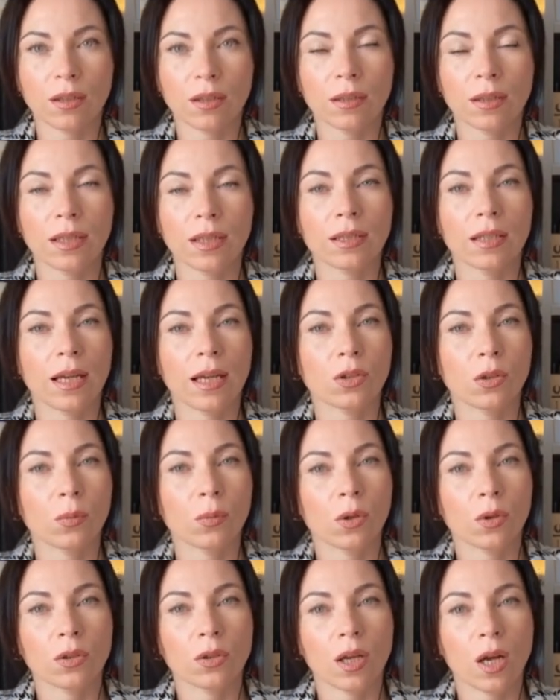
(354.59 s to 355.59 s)
These
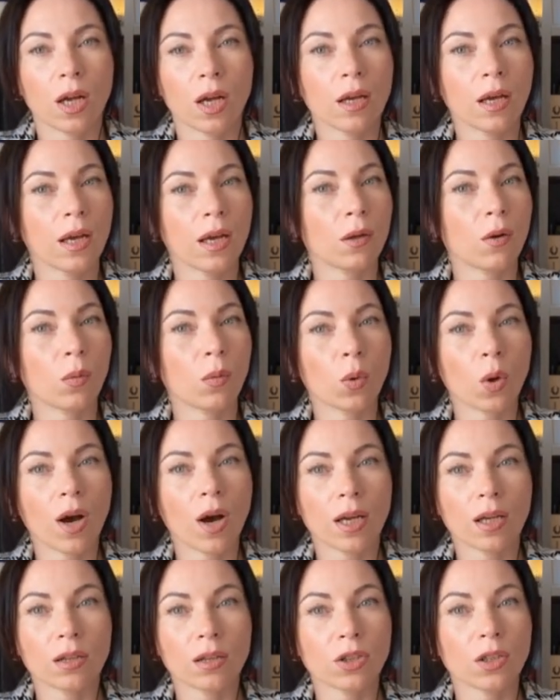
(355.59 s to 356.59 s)
attributes highlight
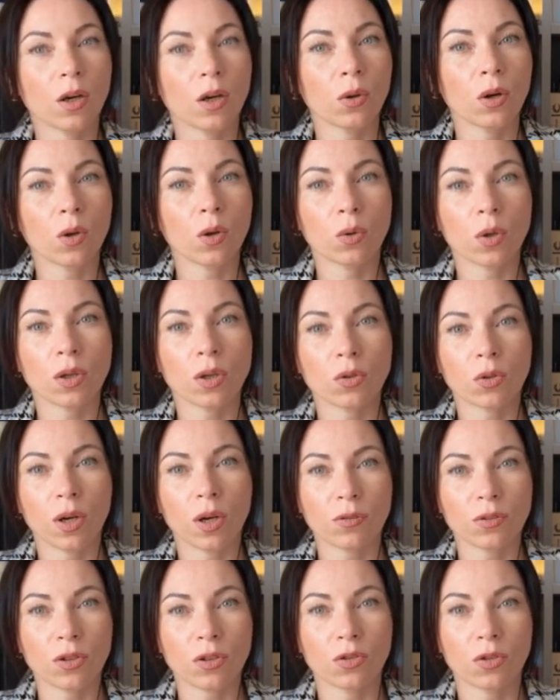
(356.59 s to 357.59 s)
why Zoho
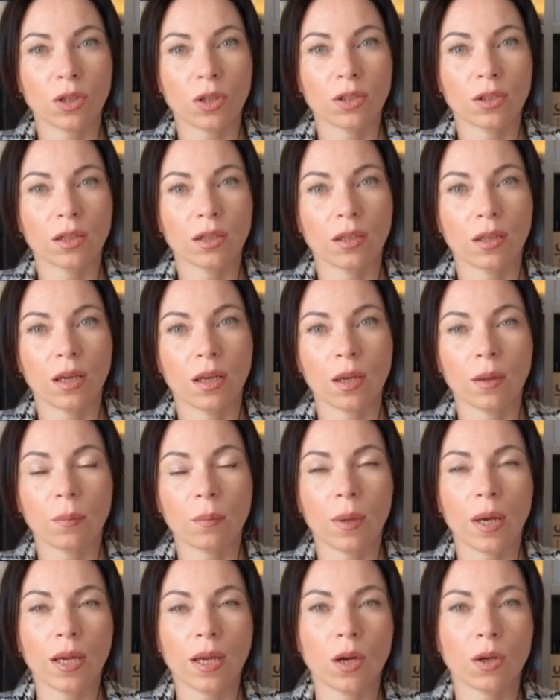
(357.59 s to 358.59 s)
WorkDrive is trusted
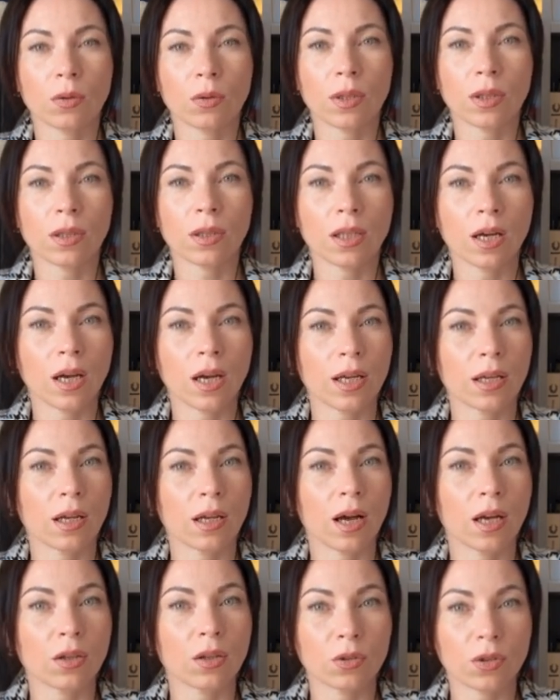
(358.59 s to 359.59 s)
by over
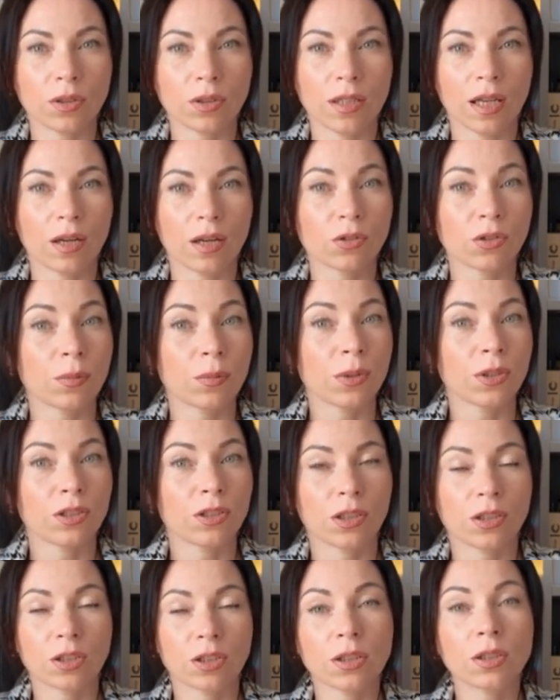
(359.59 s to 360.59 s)
900,000
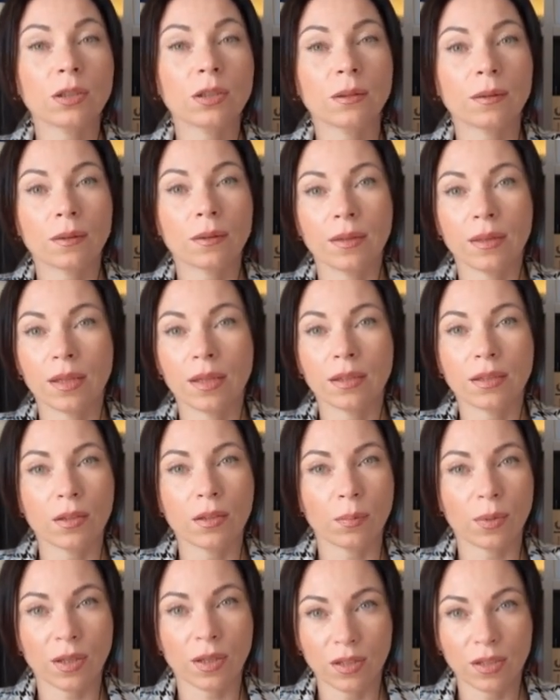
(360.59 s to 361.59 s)
businesses. Its
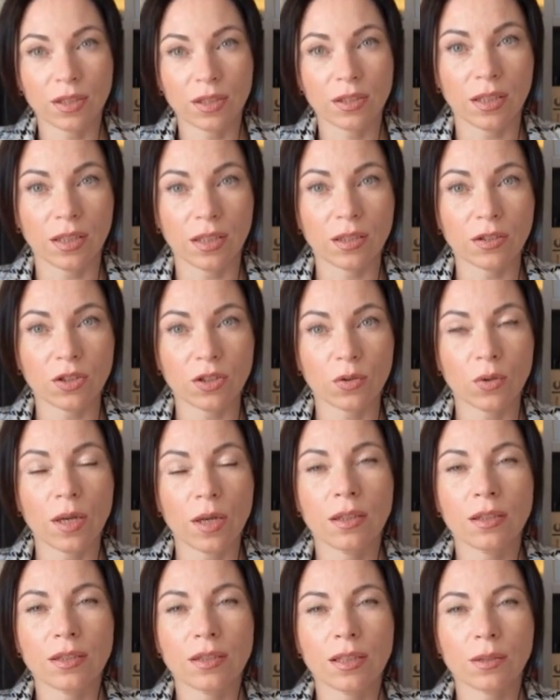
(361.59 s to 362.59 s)
ability
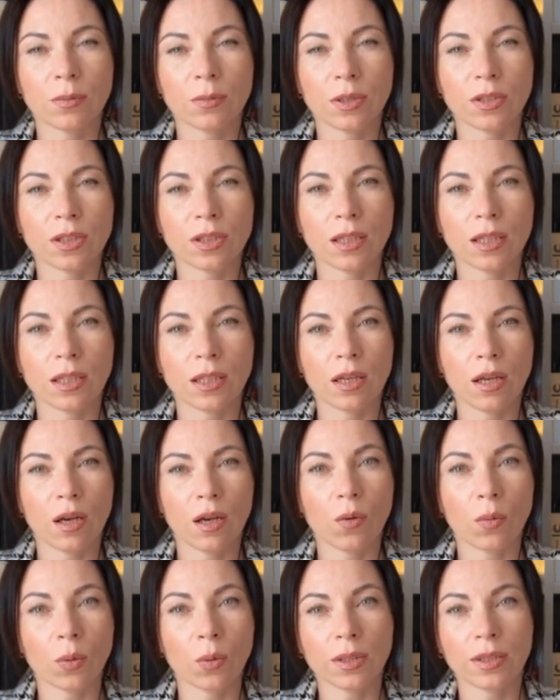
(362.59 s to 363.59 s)
integrate seamlessly
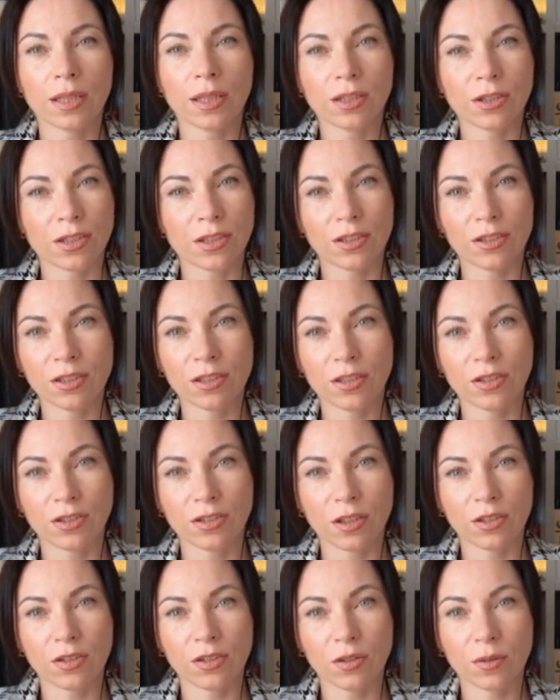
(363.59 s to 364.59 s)
with existing
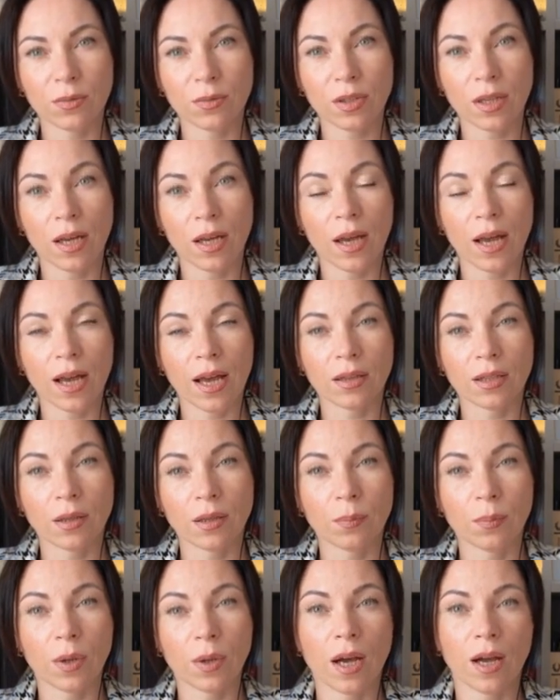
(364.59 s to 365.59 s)
systems and
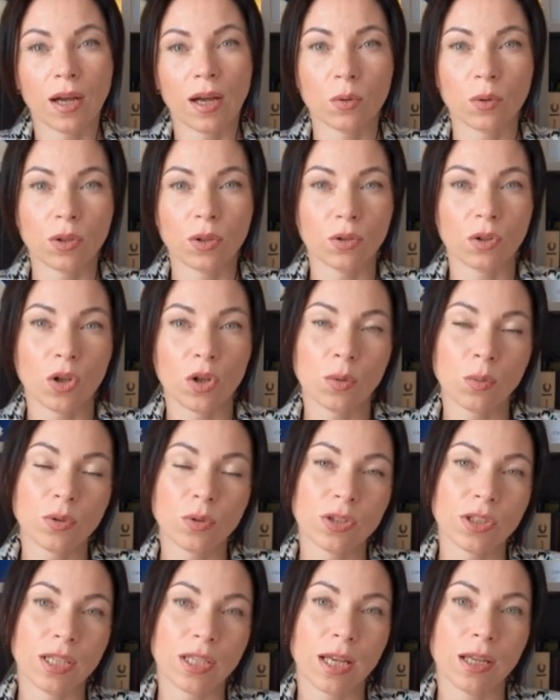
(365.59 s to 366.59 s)
comply with global
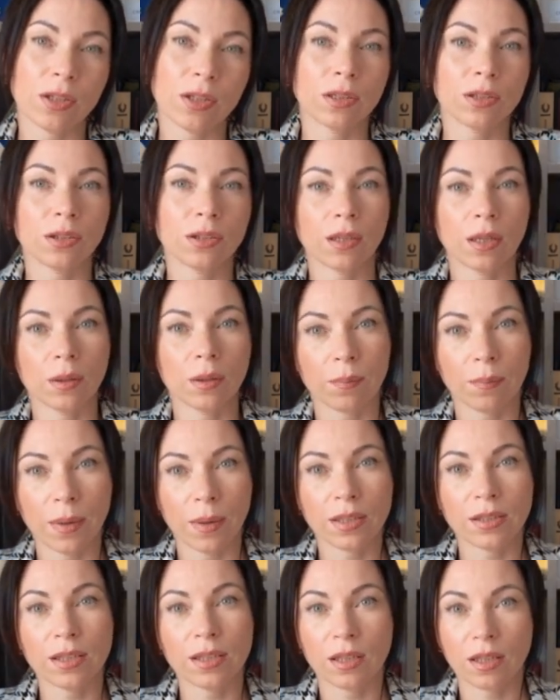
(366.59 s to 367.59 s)
standards
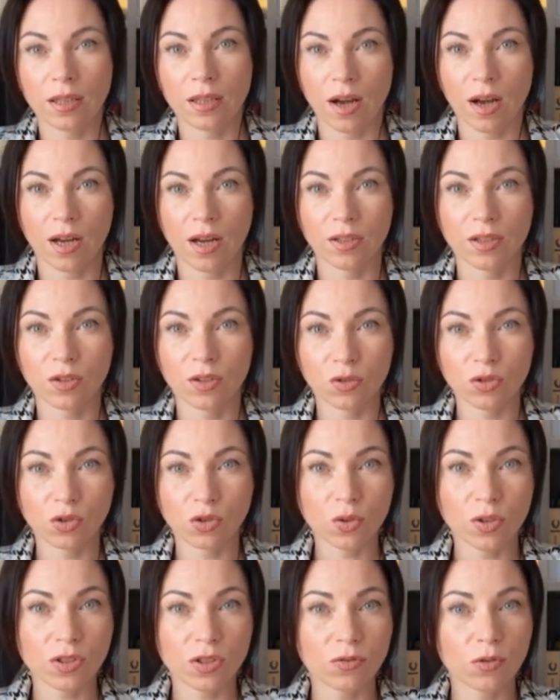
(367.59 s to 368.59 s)
makes it an ideal
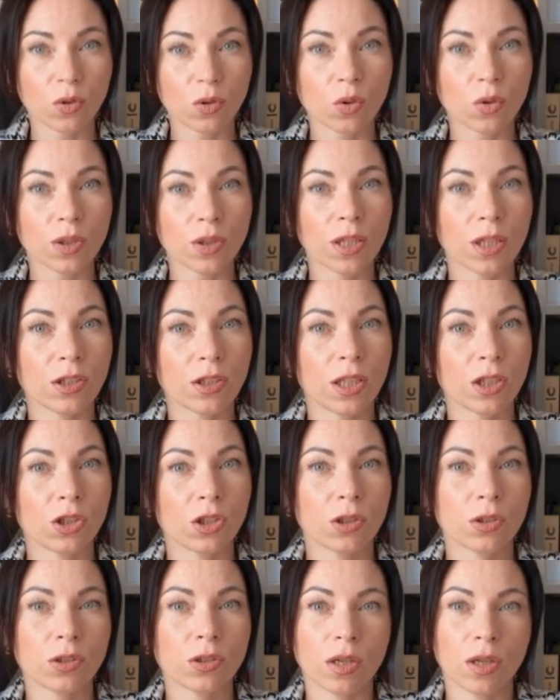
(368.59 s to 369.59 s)
choice for
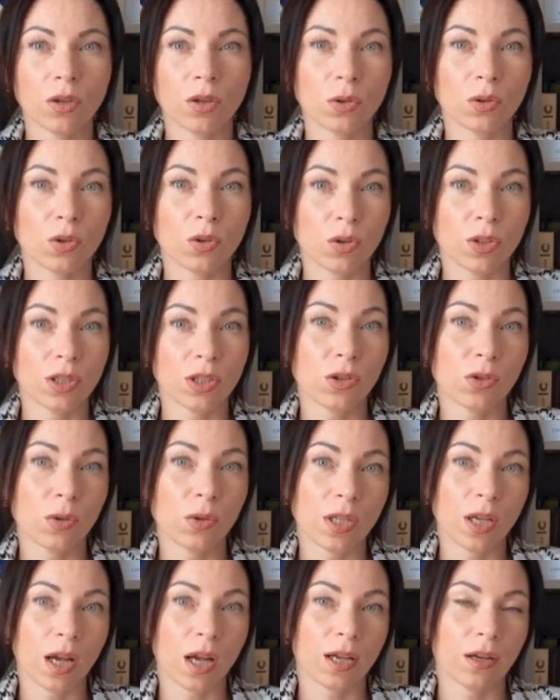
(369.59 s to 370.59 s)
organizations looking to
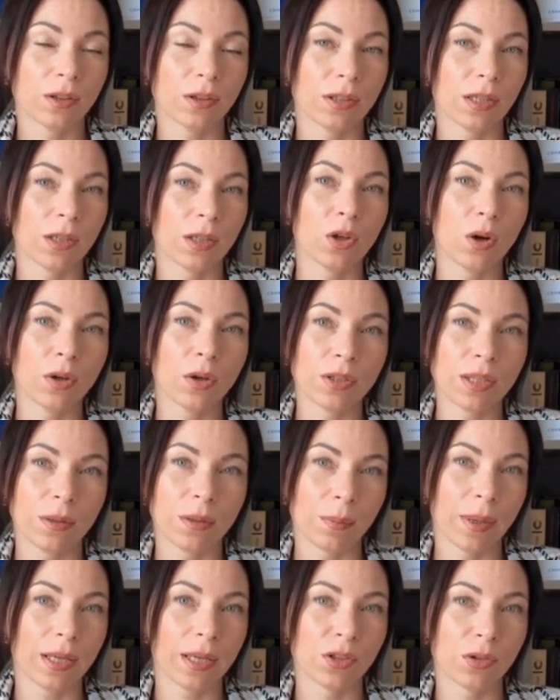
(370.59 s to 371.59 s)
enhance their
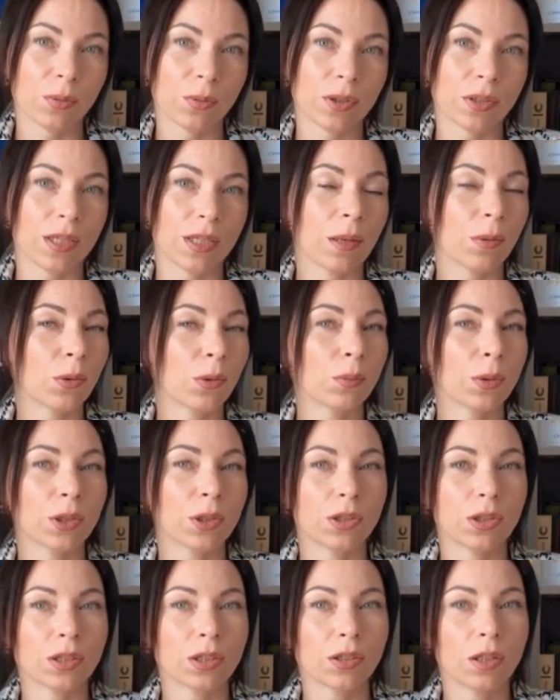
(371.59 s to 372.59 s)
content management
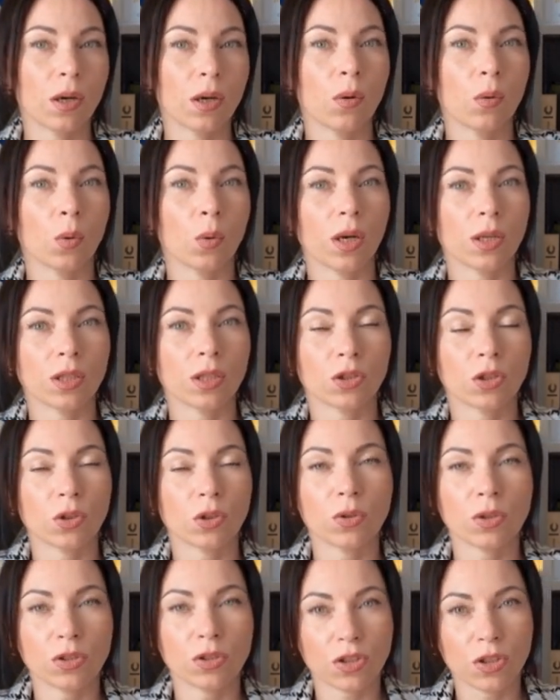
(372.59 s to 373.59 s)
capabilities while
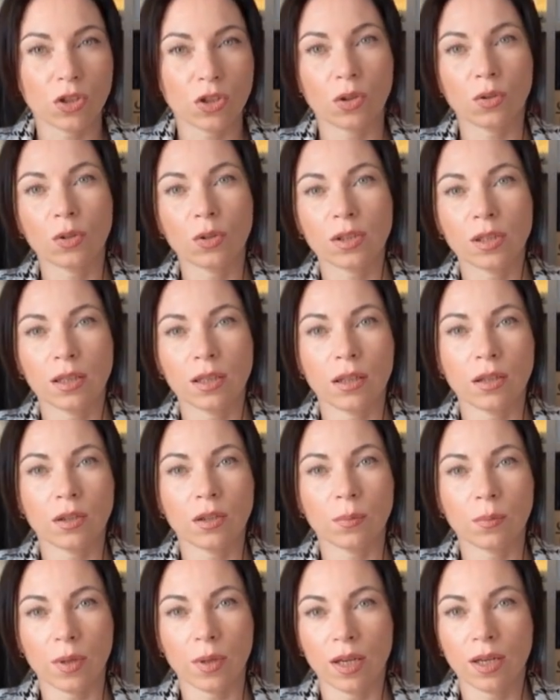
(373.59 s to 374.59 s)
ensuring security and
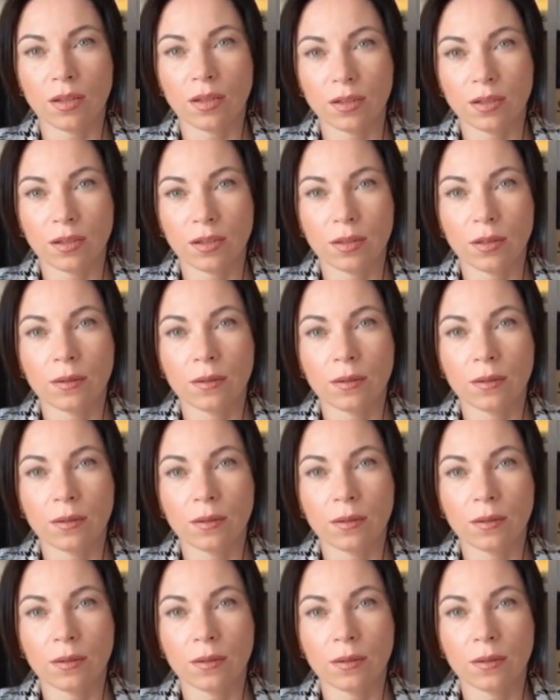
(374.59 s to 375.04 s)
compliance.